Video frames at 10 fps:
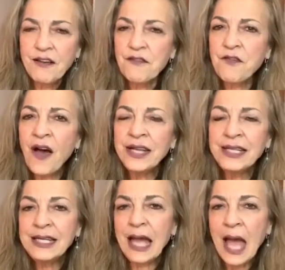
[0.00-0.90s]

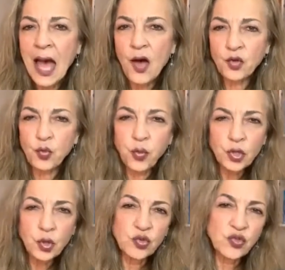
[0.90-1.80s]
finding out what
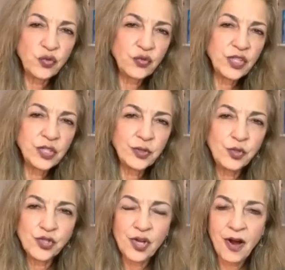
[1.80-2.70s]
those
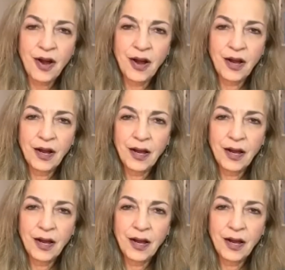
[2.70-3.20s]
fears are.